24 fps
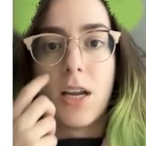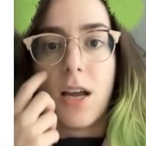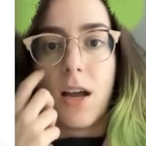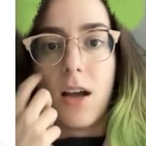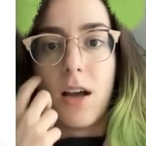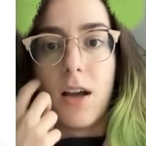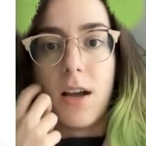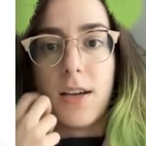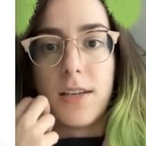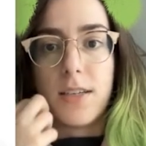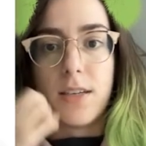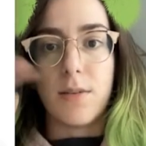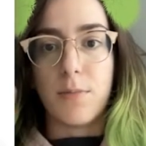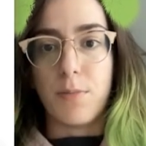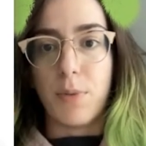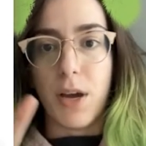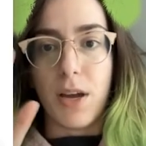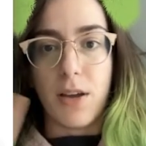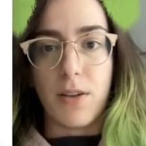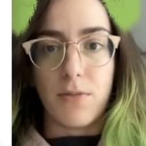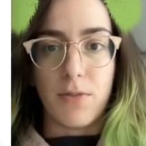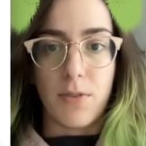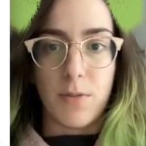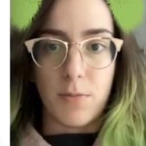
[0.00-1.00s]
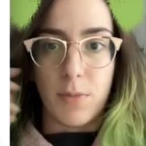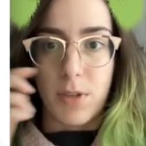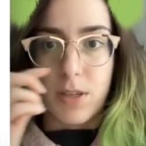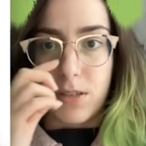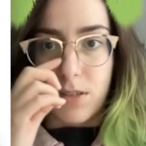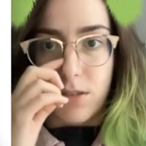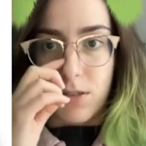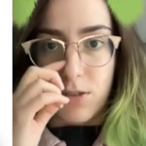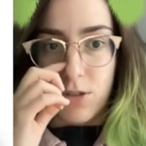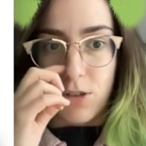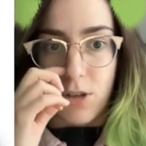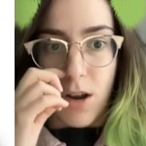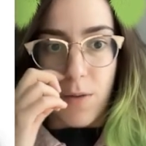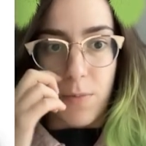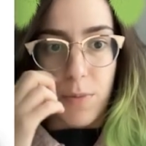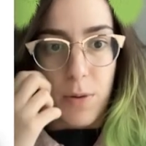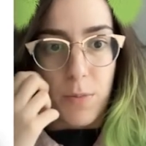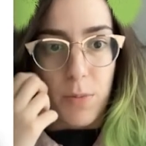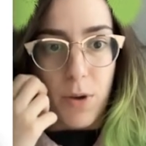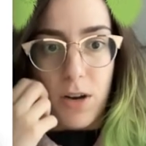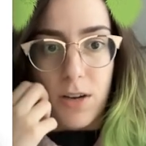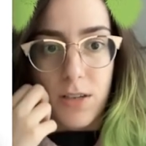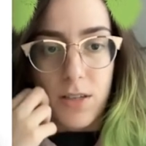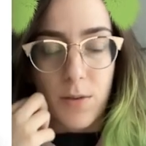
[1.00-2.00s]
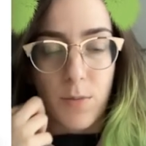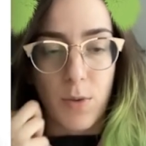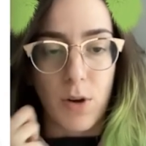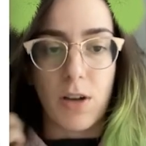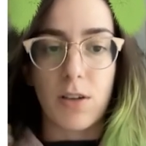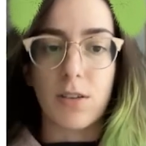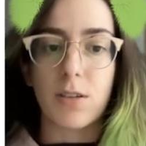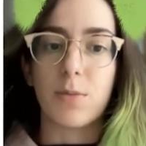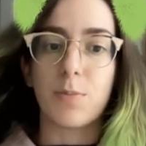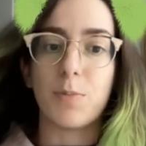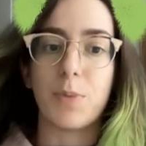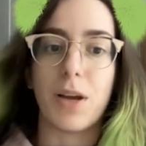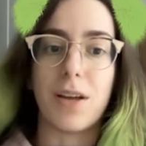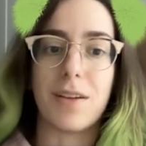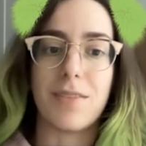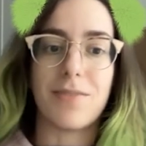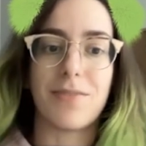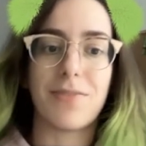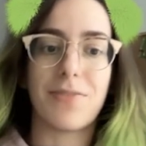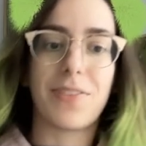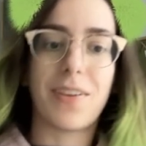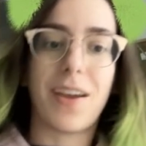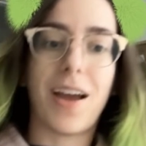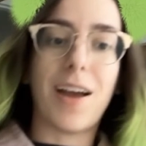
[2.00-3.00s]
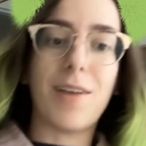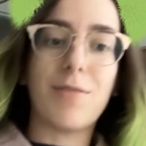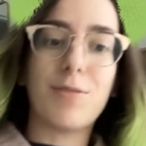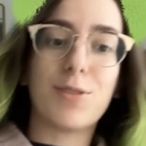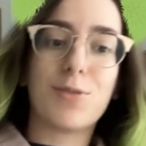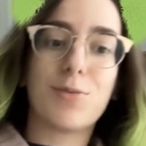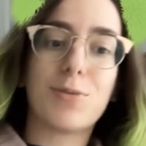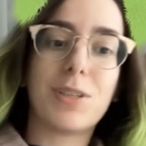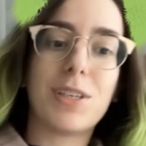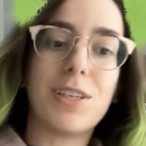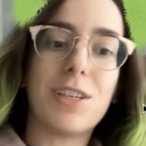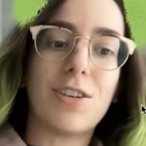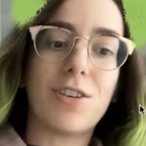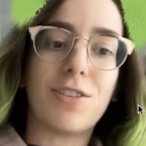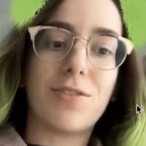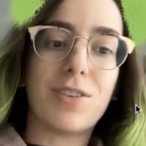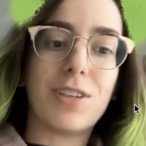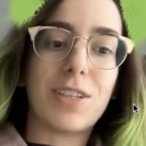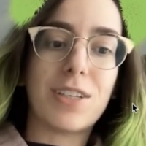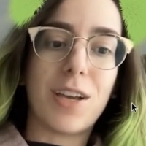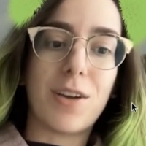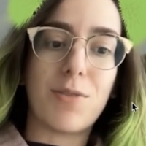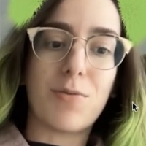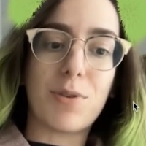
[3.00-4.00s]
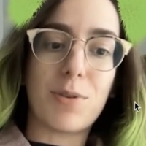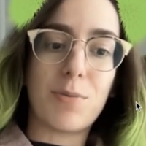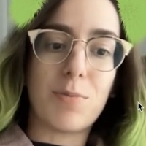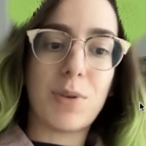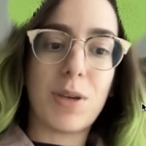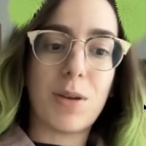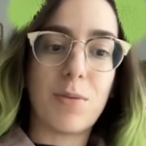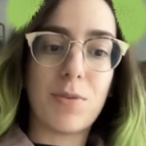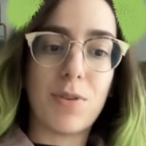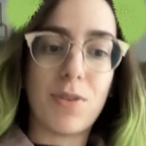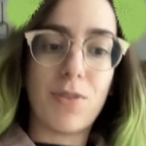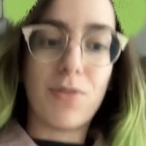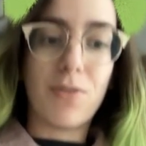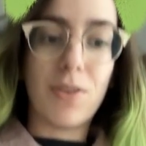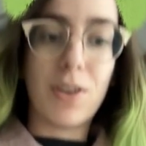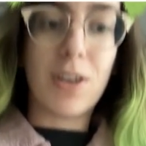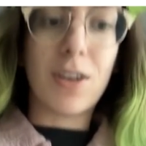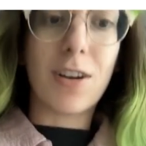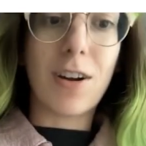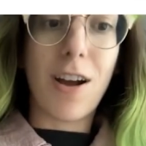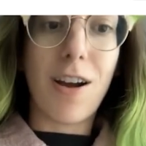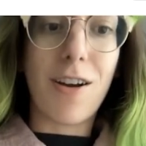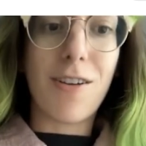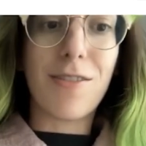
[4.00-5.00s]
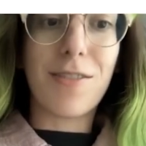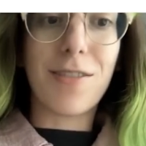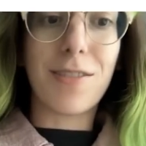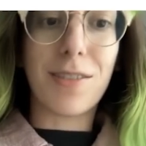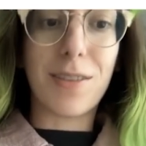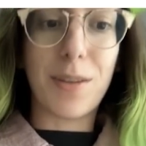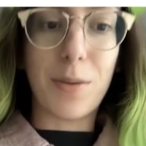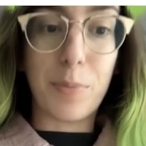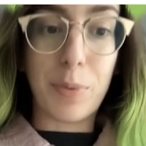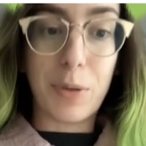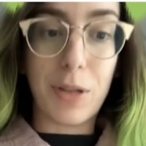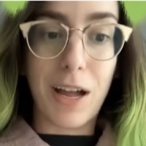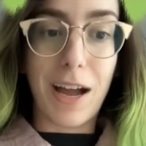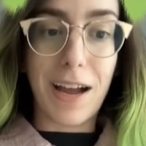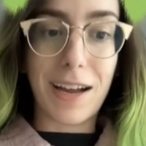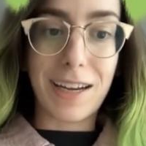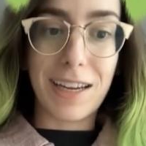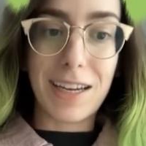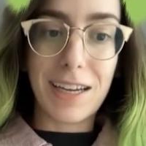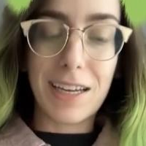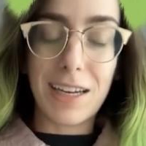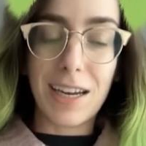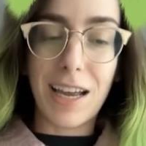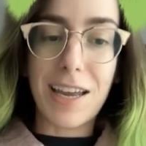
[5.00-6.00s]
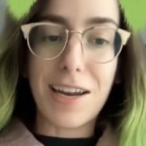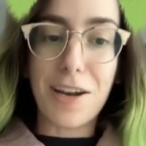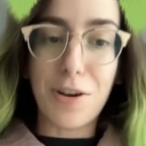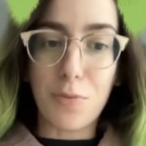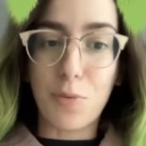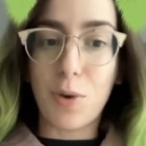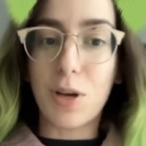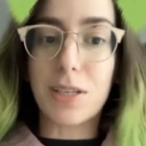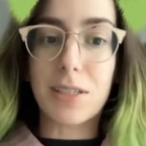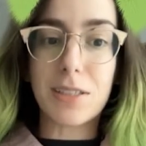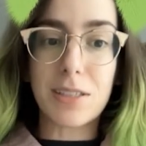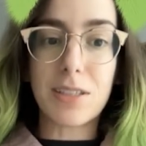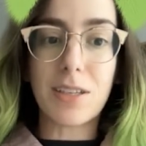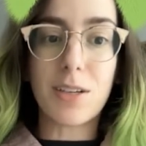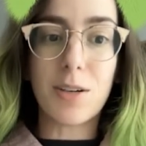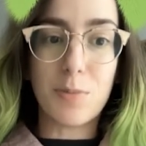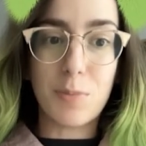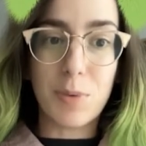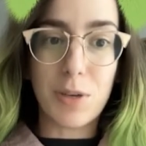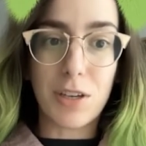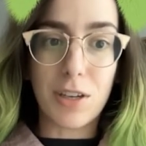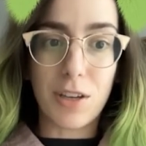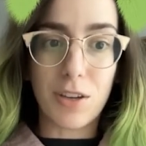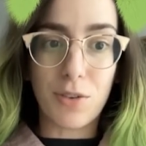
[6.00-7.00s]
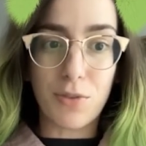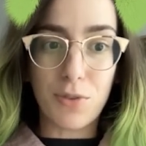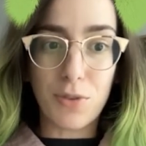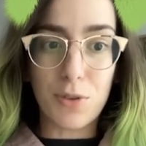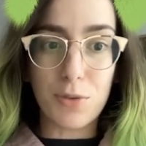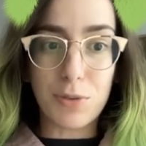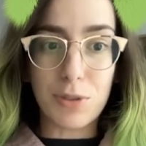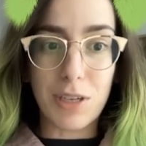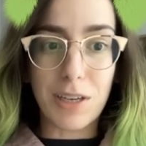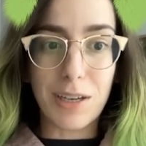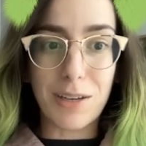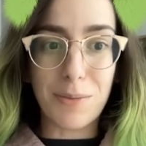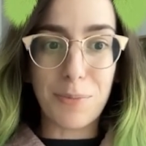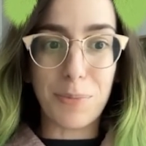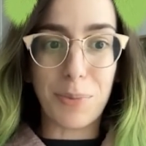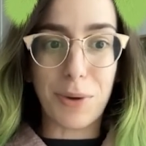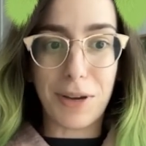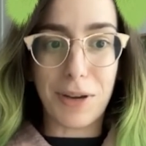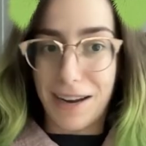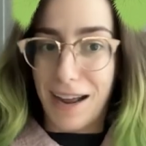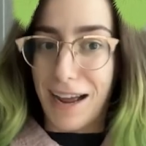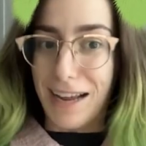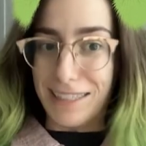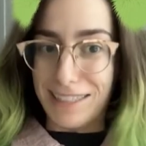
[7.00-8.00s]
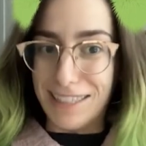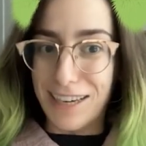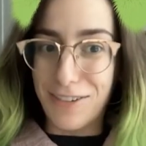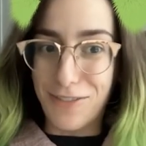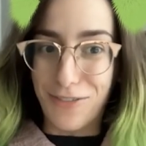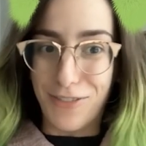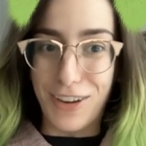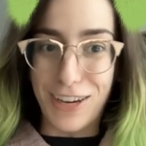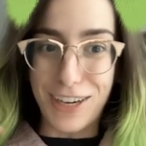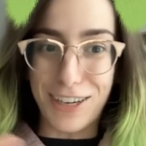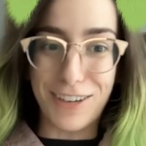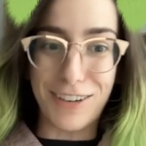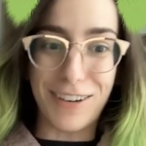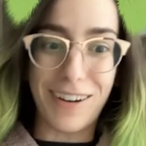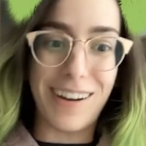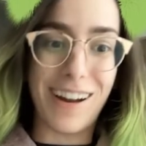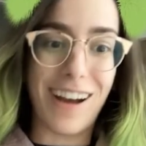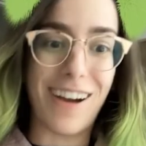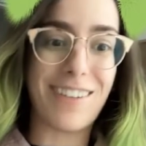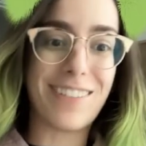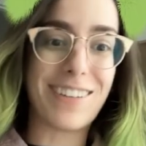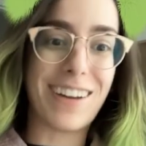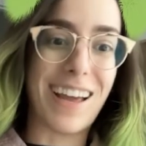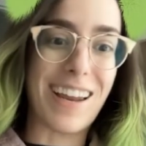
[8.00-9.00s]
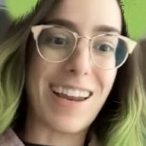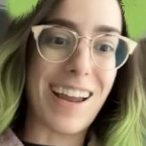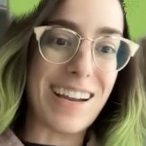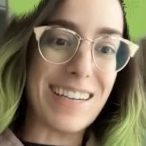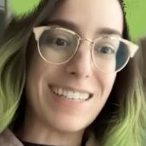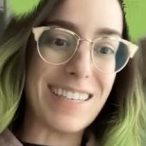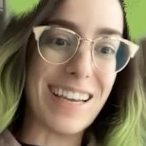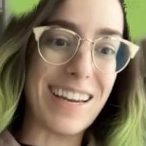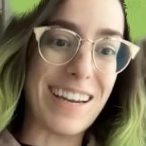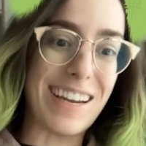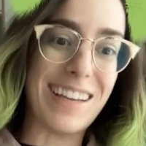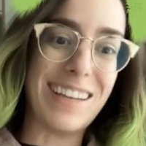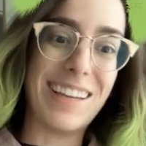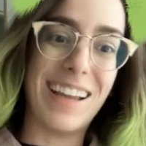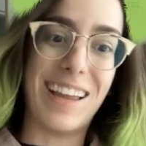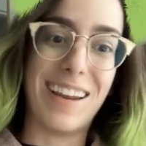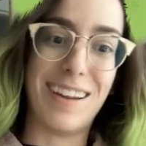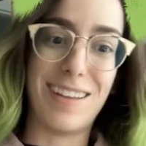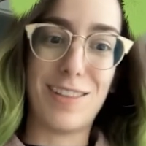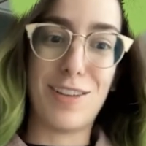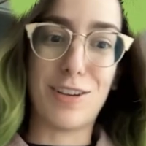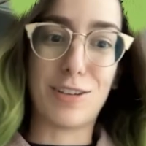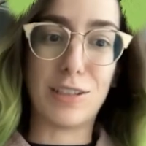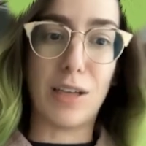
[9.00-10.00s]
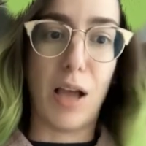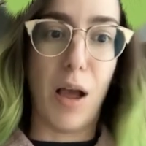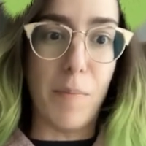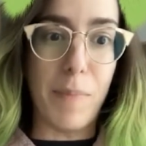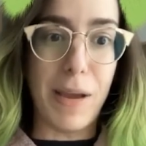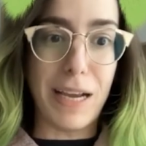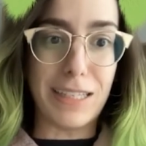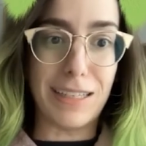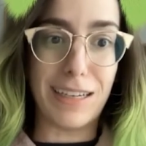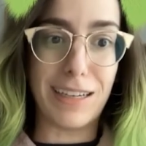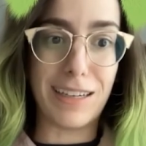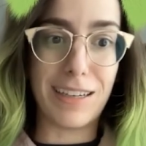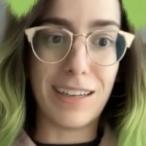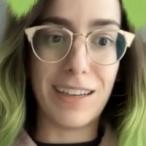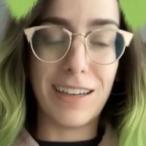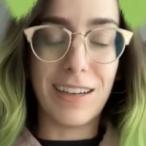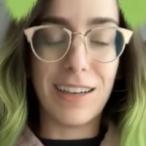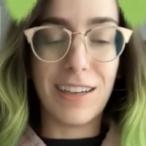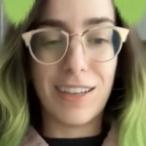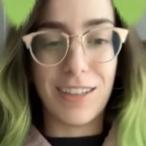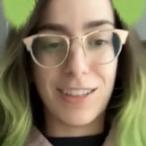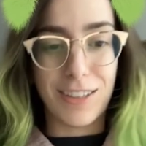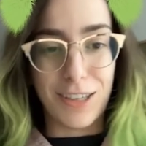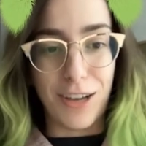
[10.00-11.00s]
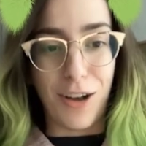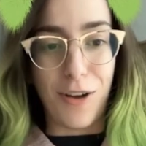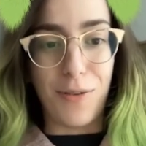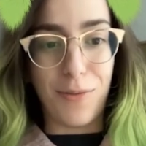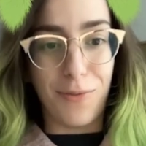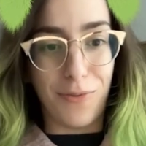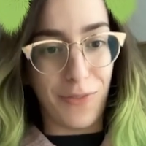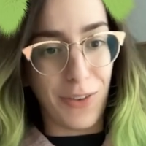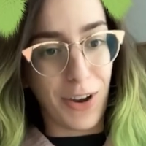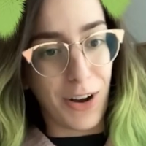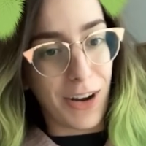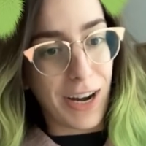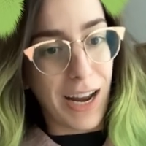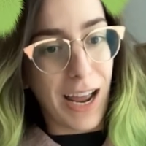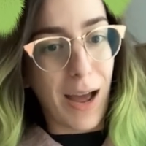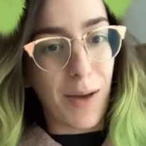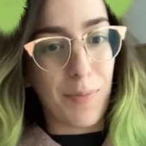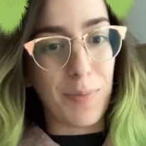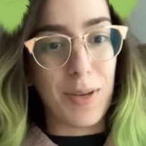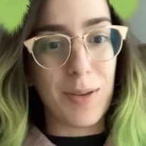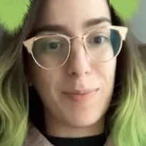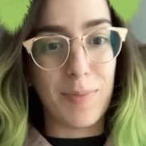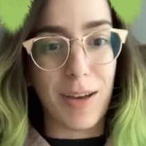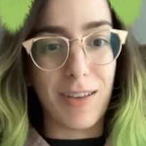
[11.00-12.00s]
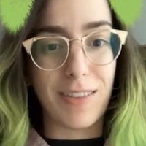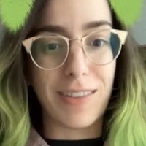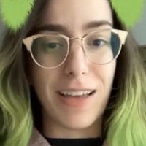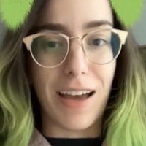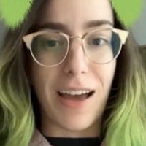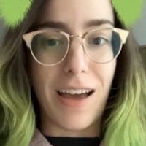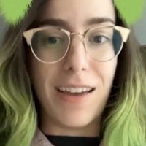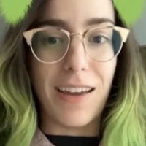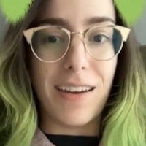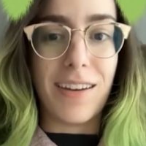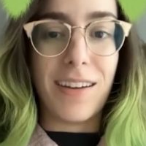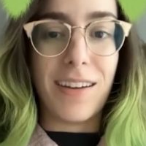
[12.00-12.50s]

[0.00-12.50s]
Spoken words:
I didn't buy it from this shop. I bought it somewhere else. But I was really nervous I wouldn't be able to figure out the placket, and it was a little bit confusing, but I did figure it out, and I did it, and it looks amazing. So very happy about that.